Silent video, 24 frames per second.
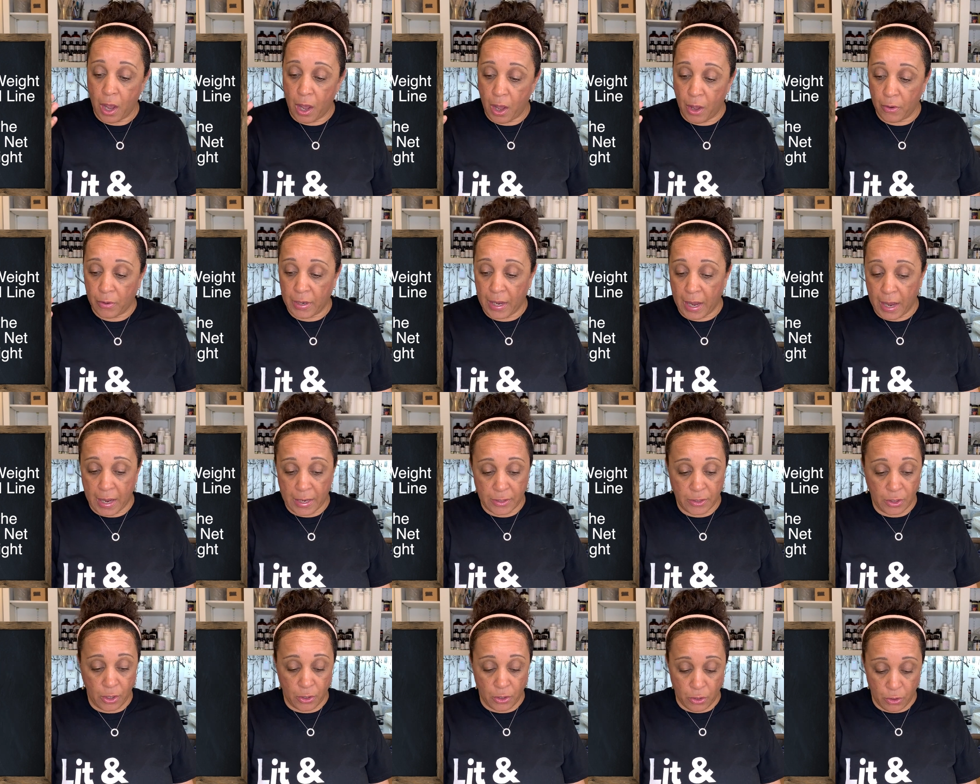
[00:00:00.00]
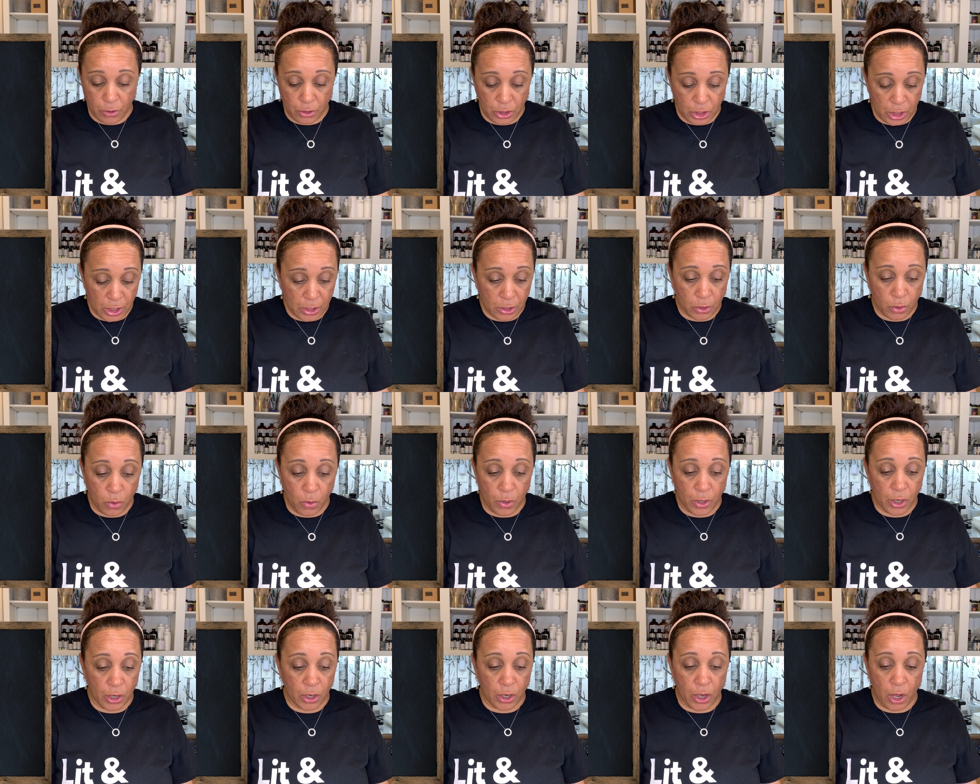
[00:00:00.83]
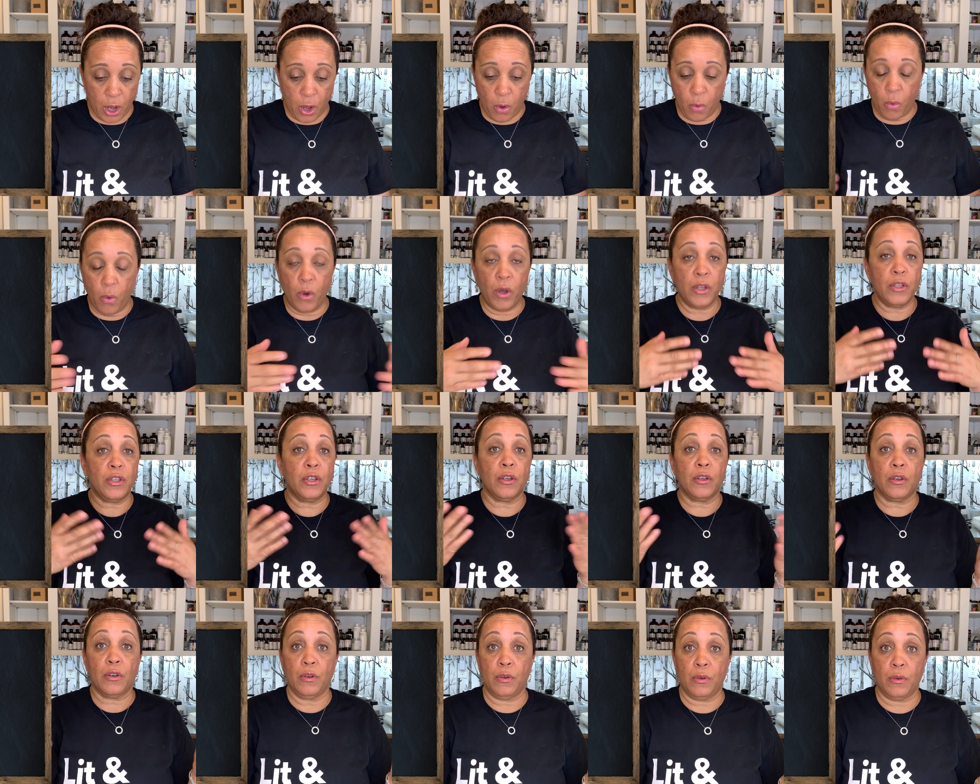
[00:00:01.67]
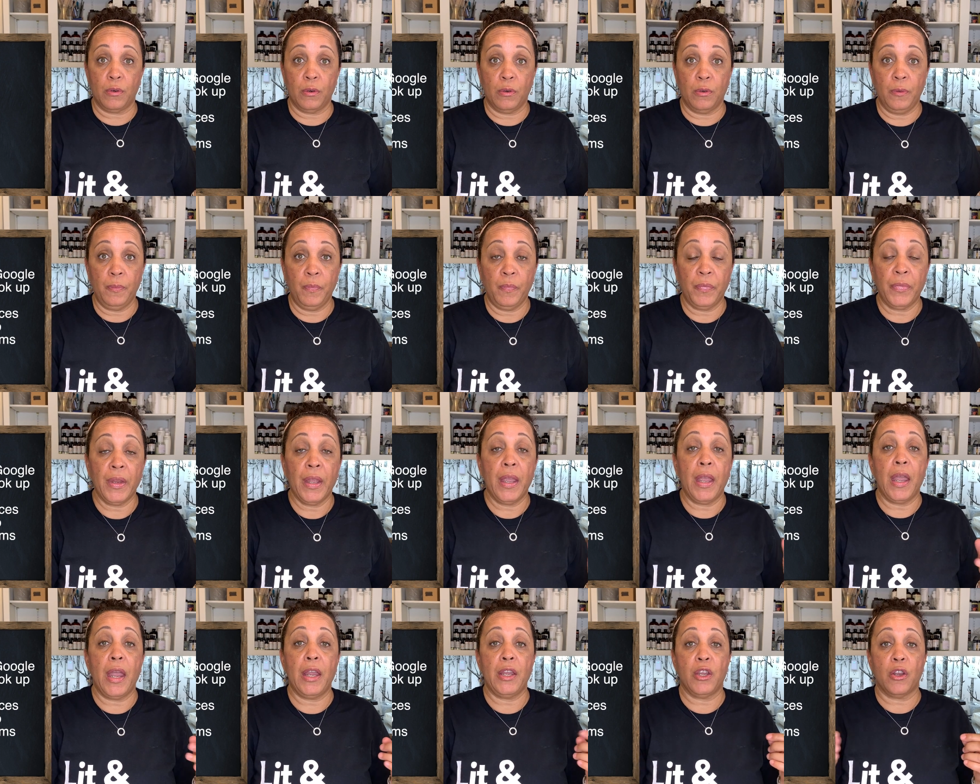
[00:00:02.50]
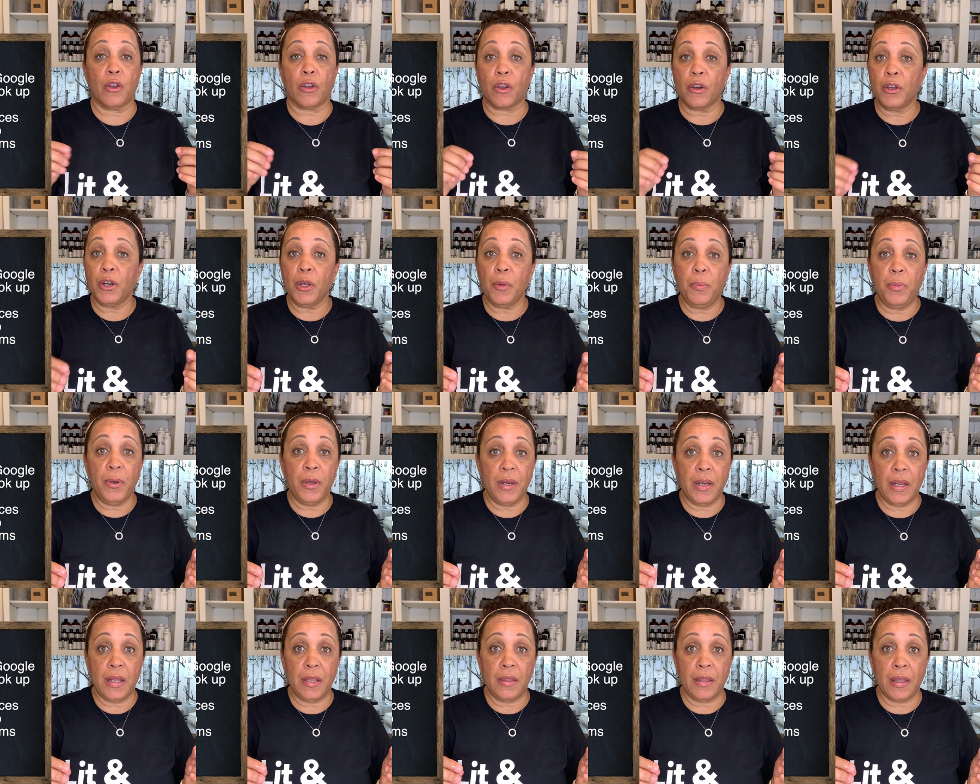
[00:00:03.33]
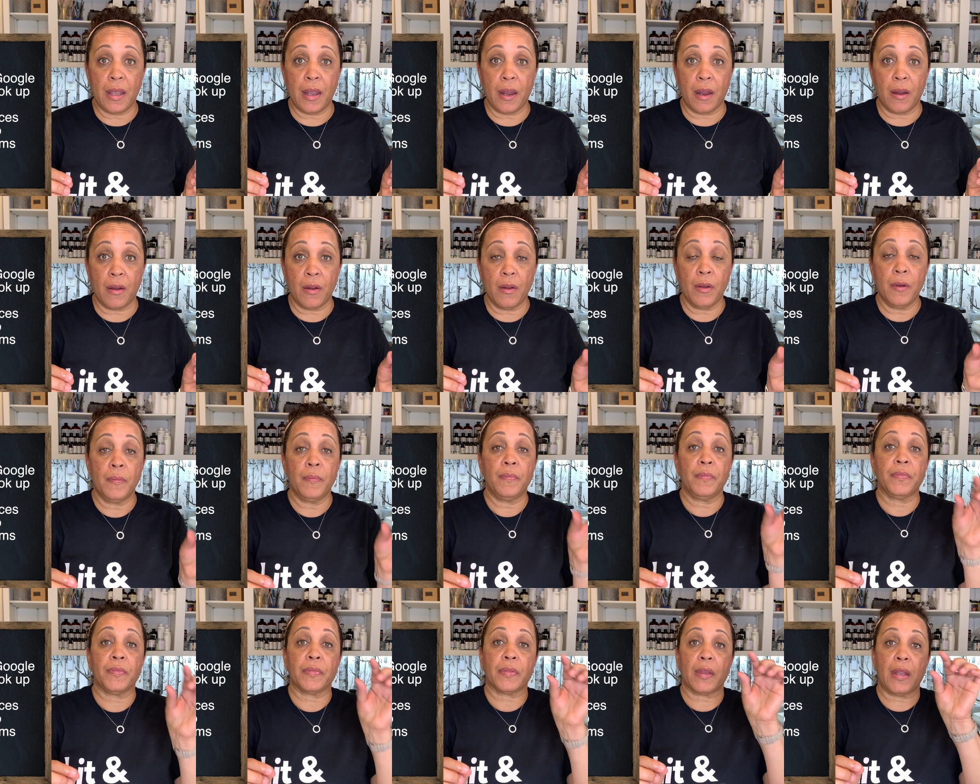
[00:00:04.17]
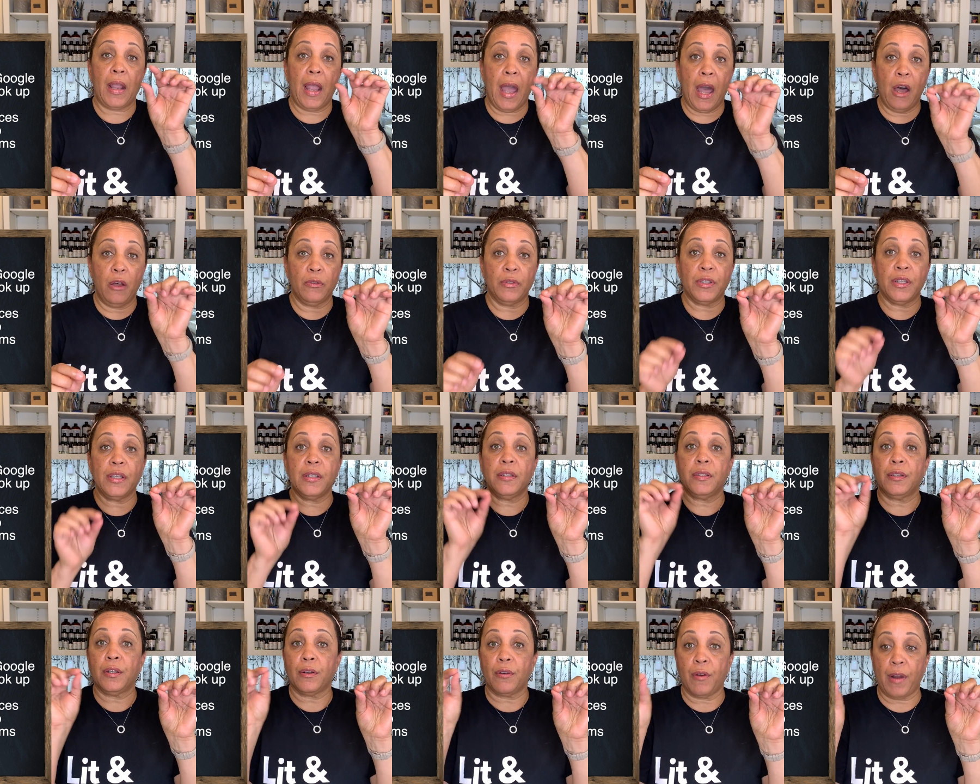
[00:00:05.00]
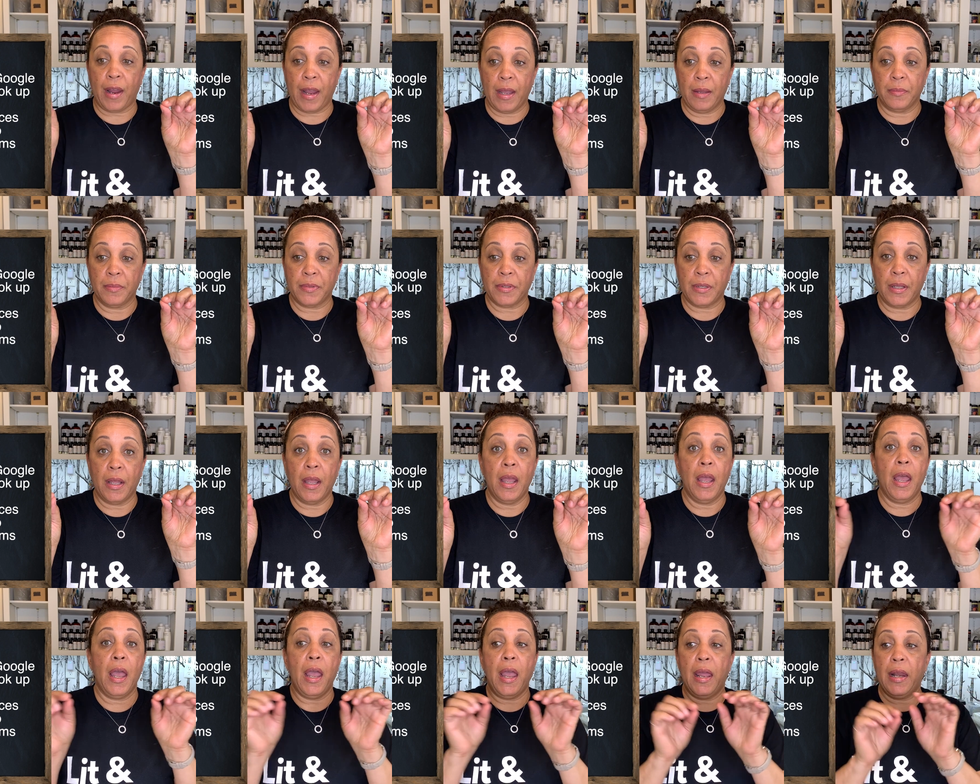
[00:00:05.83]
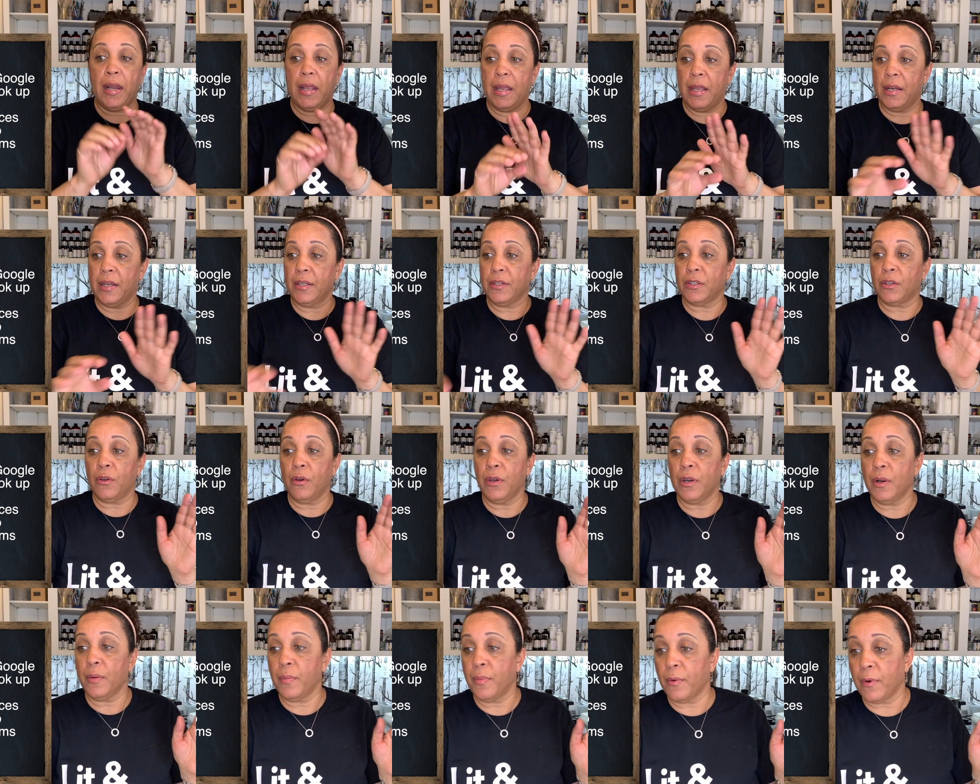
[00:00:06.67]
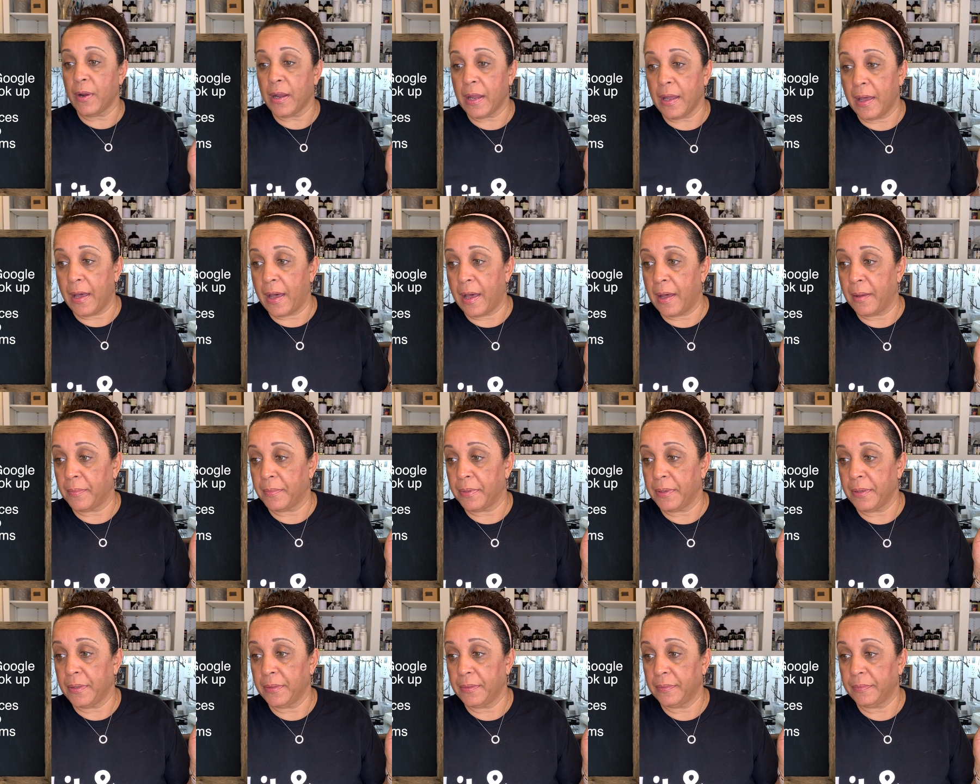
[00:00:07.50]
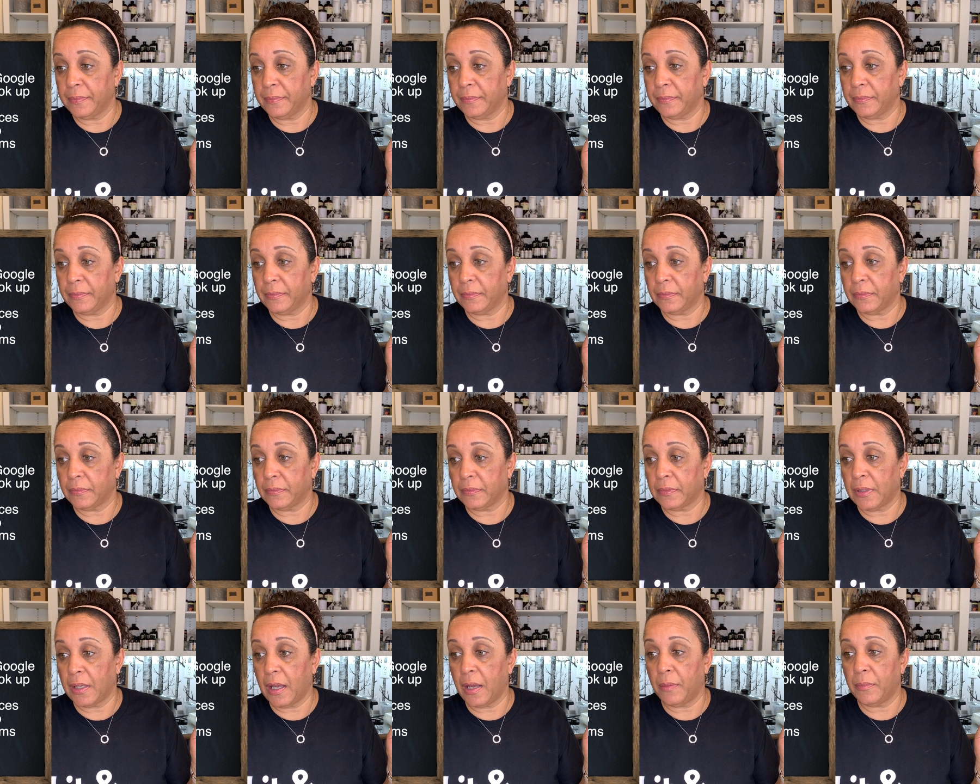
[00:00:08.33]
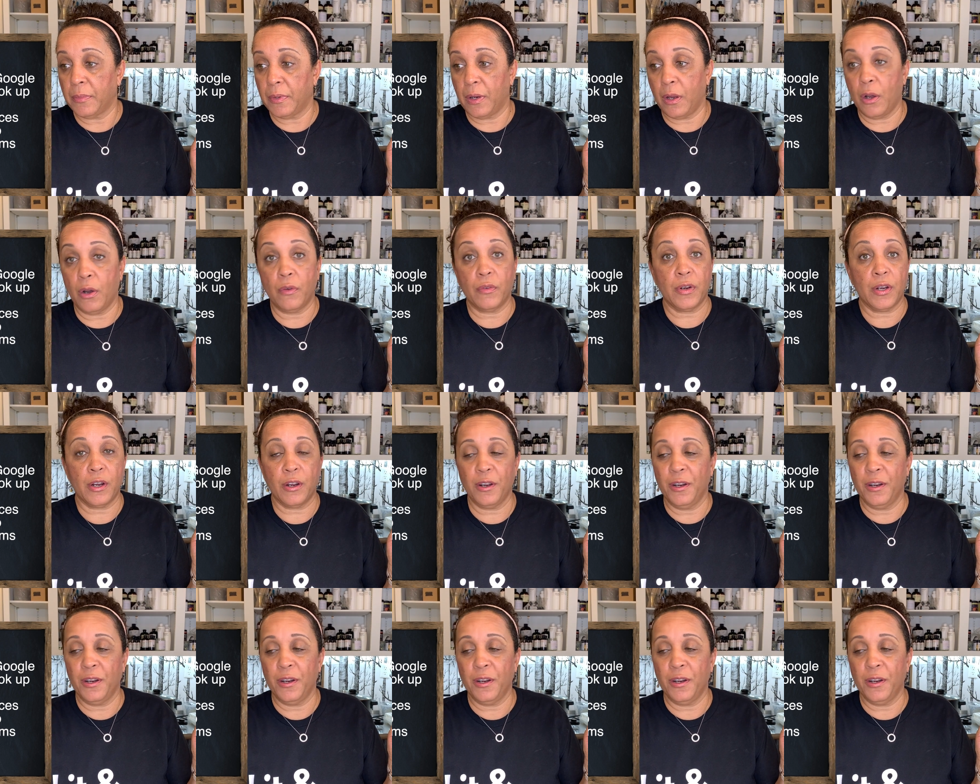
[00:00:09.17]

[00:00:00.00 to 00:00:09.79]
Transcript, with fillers: Okay, so you're just going to go onto Google and you're going to put in there ounces to grams. And it is going to bring up, I'm over here